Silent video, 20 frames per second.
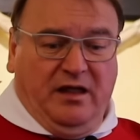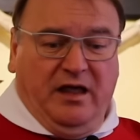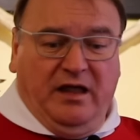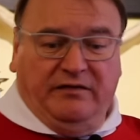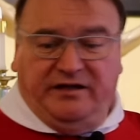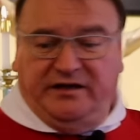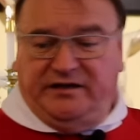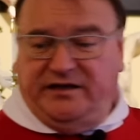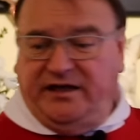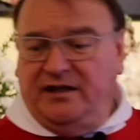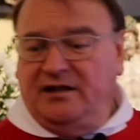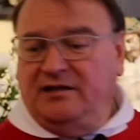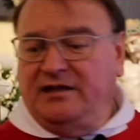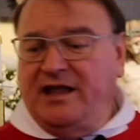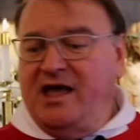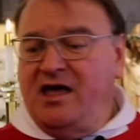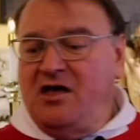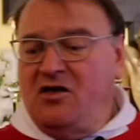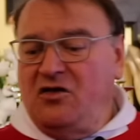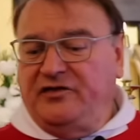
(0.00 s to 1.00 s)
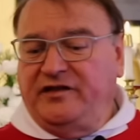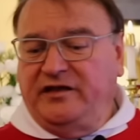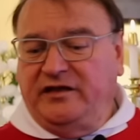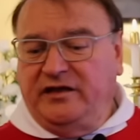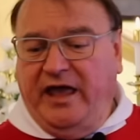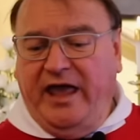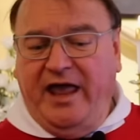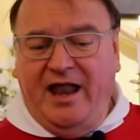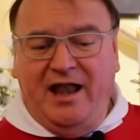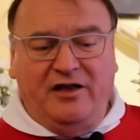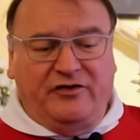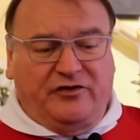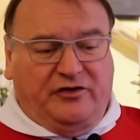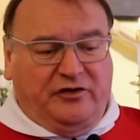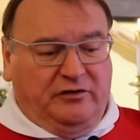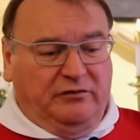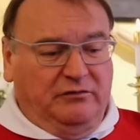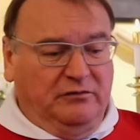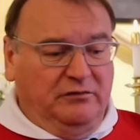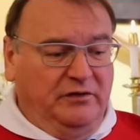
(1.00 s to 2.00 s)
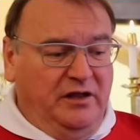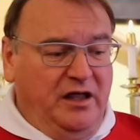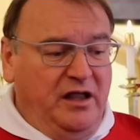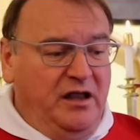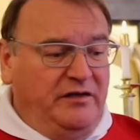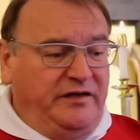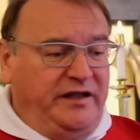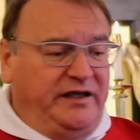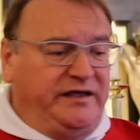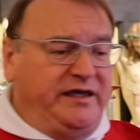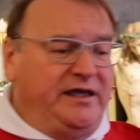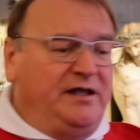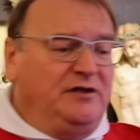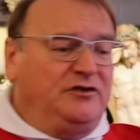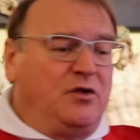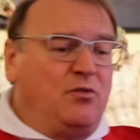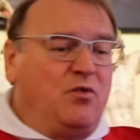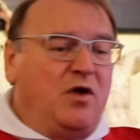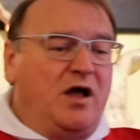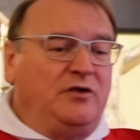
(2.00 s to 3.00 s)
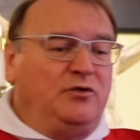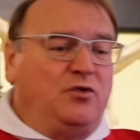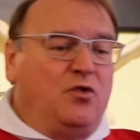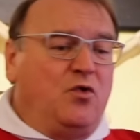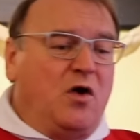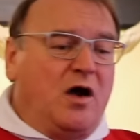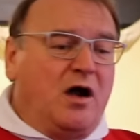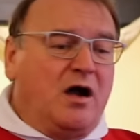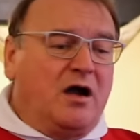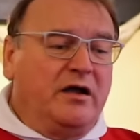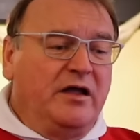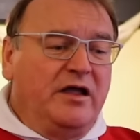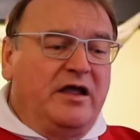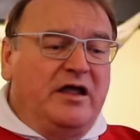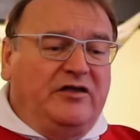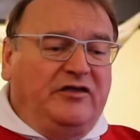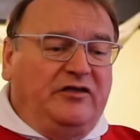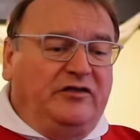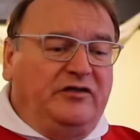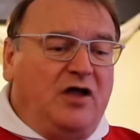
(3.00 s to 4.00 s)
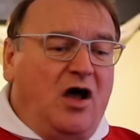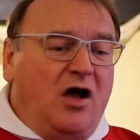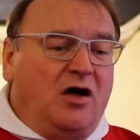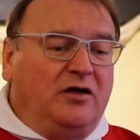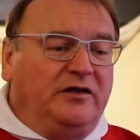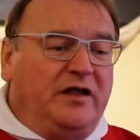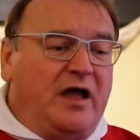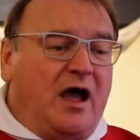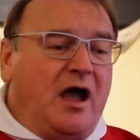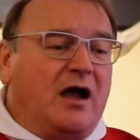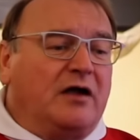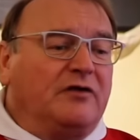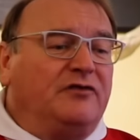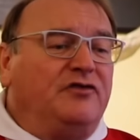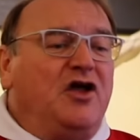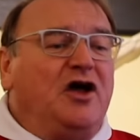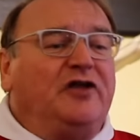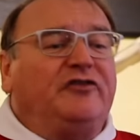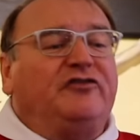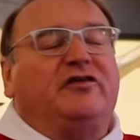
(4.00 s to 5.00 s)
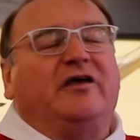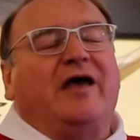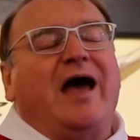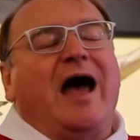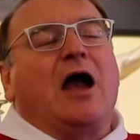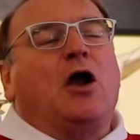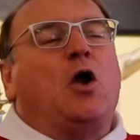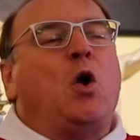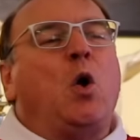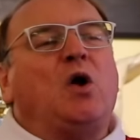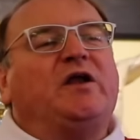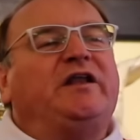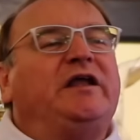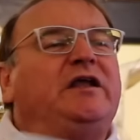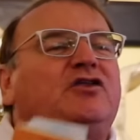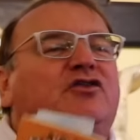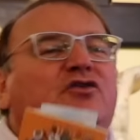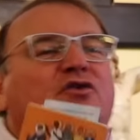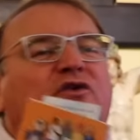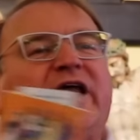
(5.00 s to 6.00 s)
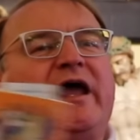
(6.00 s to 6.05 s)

And they kill now the elder. They kill the one who are not according to